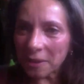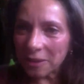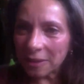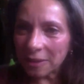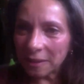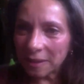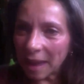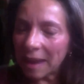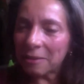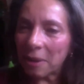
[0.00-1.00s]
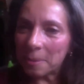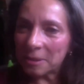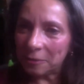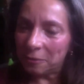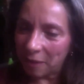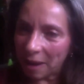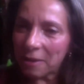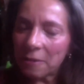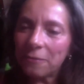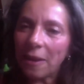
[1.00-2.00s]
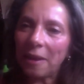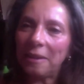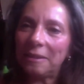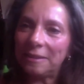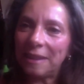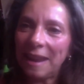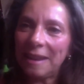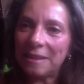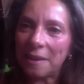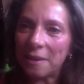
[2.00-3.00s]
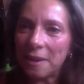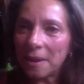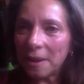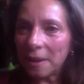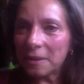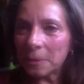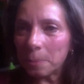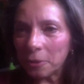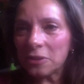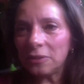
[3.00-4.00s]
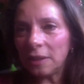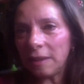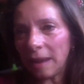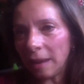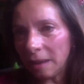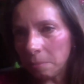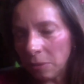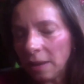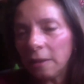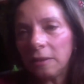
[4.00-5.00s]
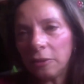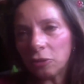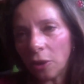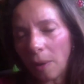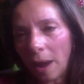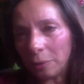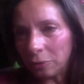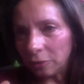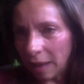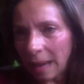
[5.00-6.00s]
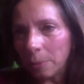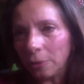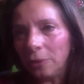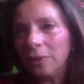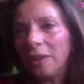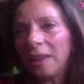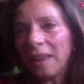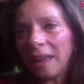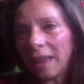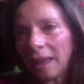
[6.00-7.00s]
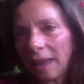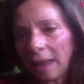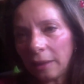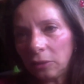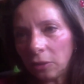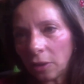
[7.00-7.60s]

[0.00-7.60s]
the gang rapes and verifying the data, is a person that they immediately throw out, label, and